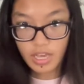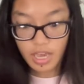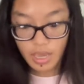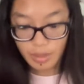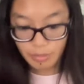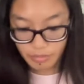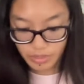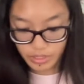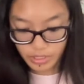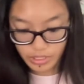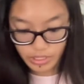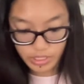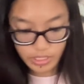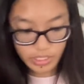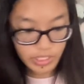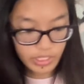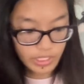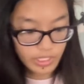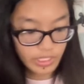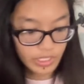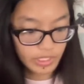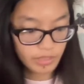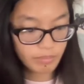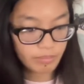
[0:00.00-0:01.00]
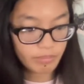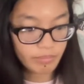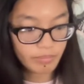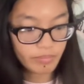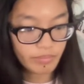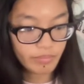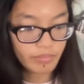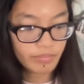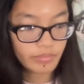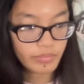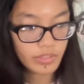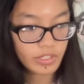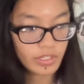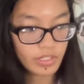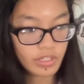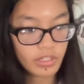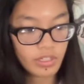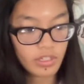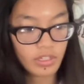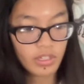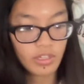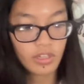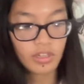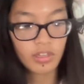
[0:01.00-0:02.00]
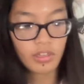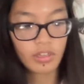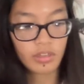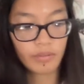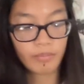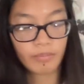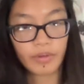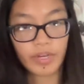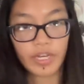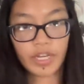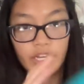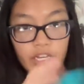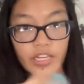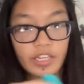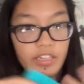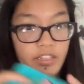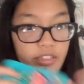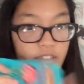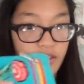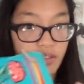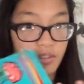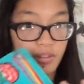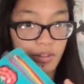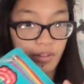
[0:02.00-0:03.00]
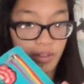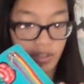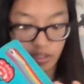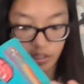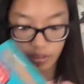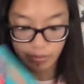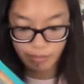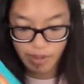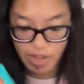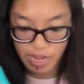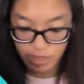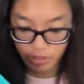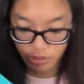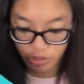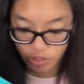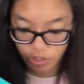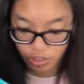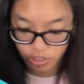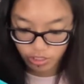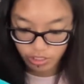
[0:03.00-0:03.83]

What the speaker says: I'm gonna keep my girl pouch